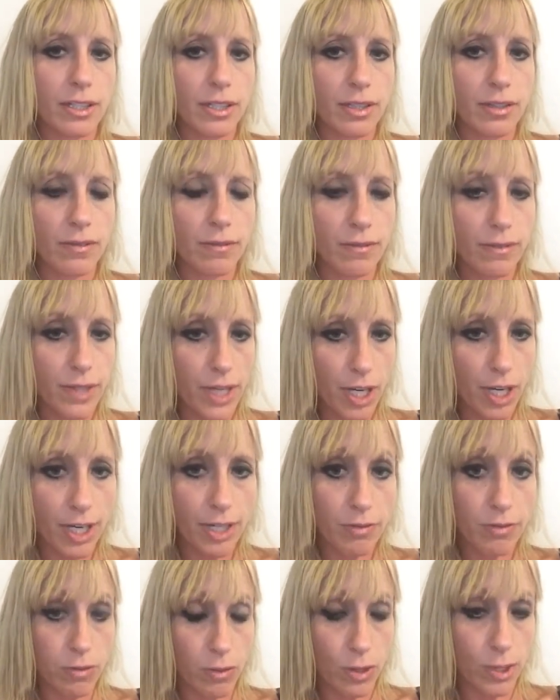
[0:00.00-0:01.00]
very
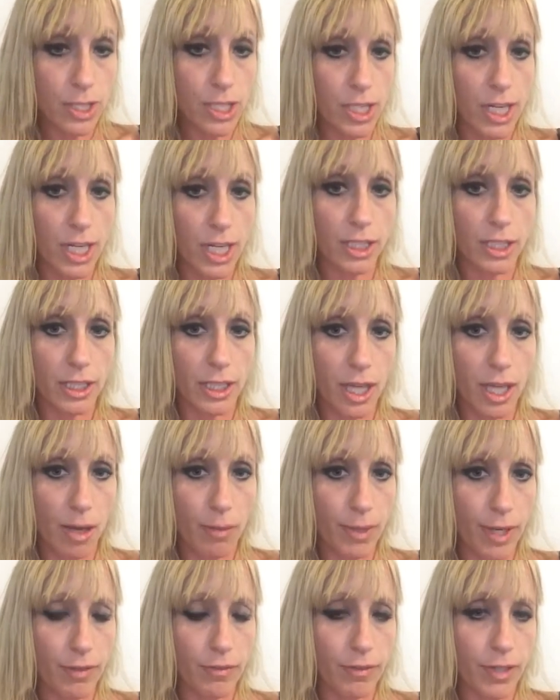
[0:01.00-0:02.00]
fortunate that
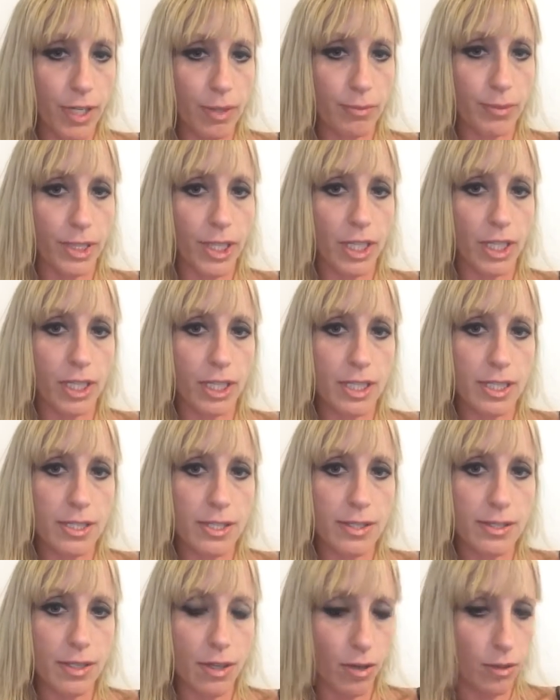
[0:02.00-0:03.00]
my family is
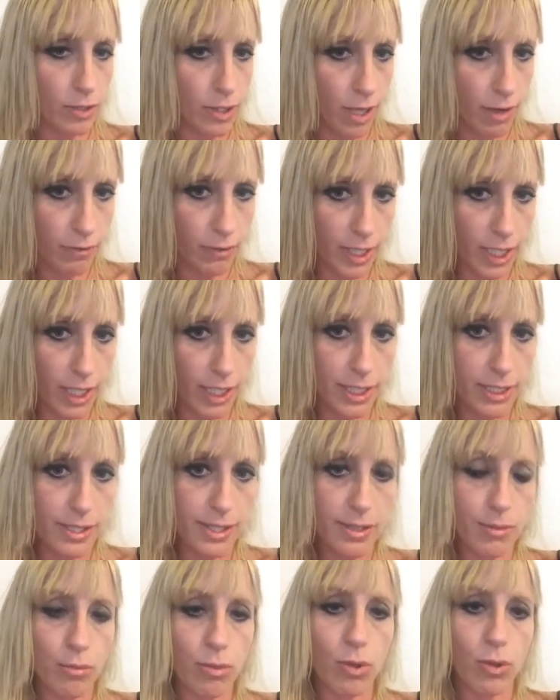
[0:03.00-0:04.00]
so loving and
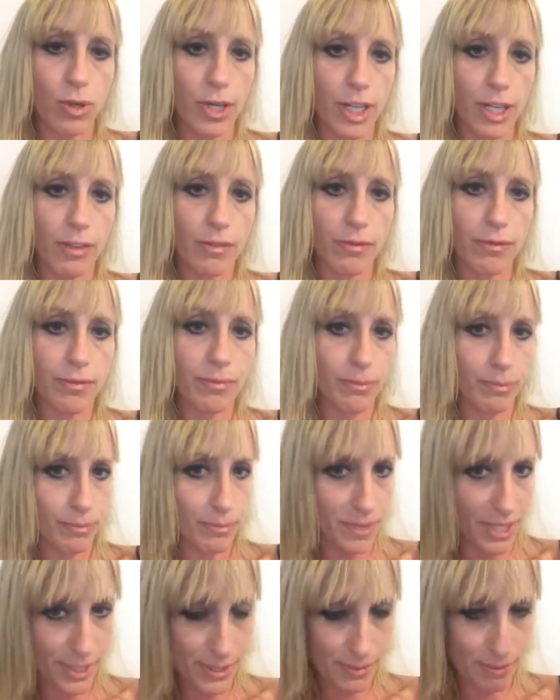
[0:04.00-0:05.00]
supportive. It
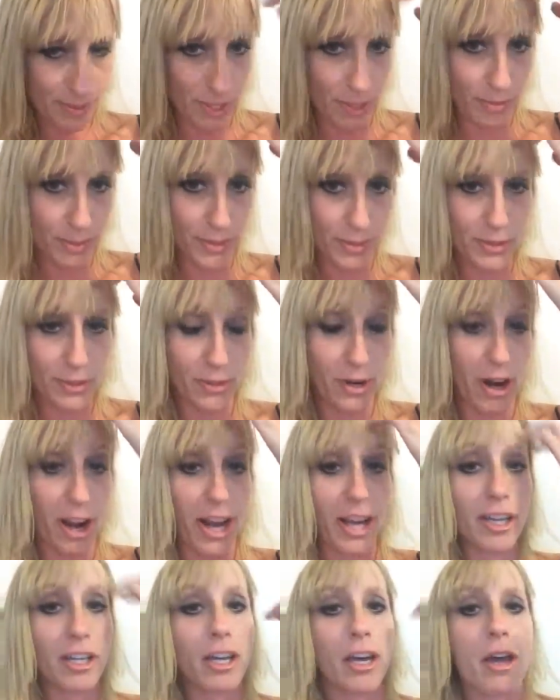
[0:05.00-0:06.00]
makes me almost cry.
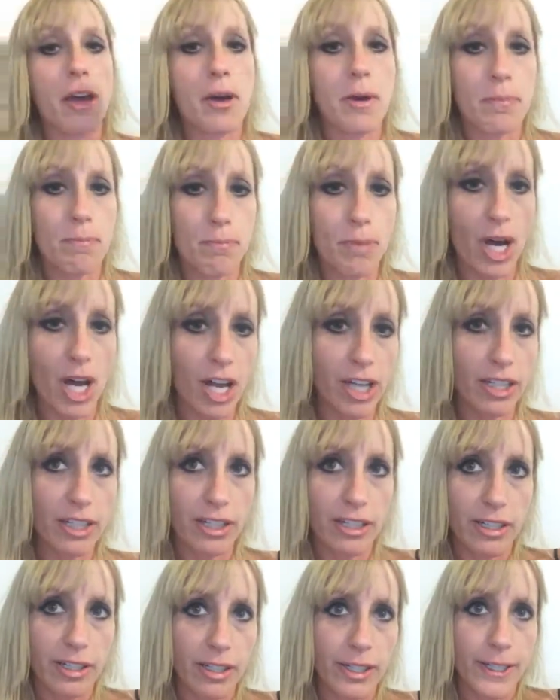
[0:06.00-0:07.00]
But,
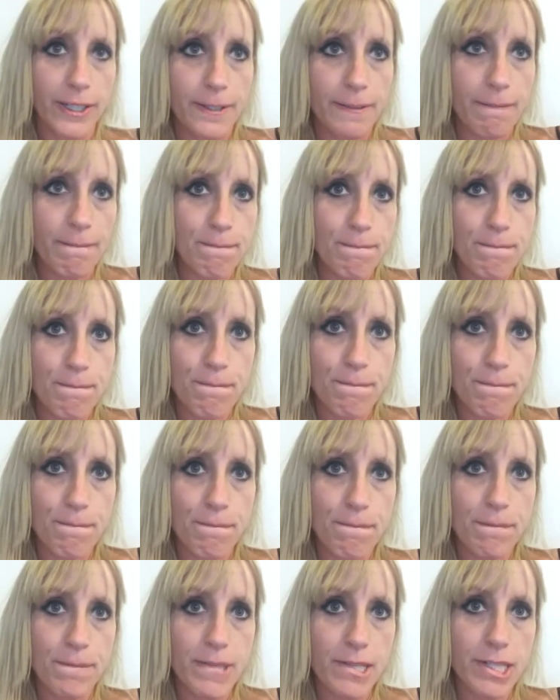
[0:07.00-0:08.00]

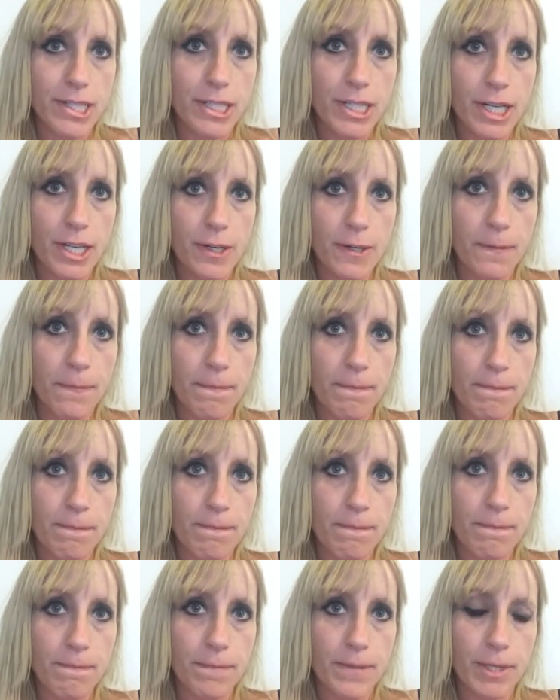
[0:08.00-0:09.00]
you know,
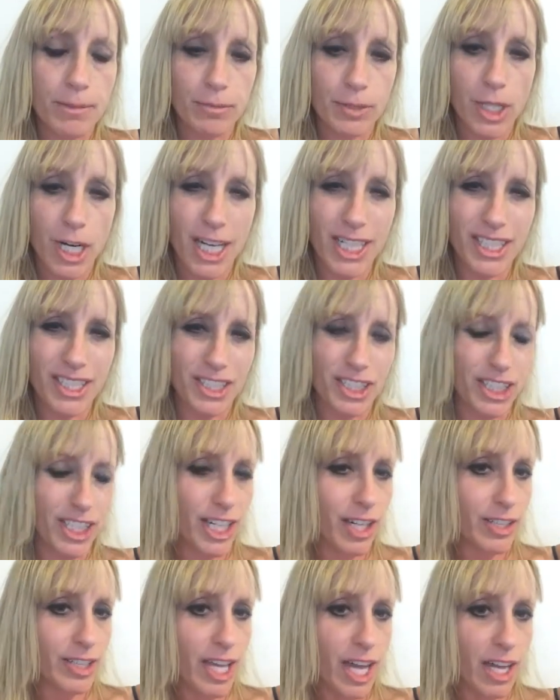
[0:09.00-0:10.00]
I'm trying to share
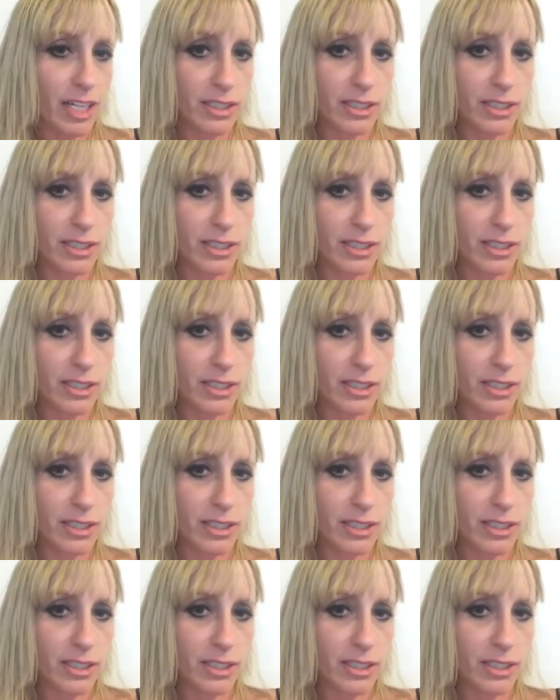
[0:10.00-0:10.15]
that.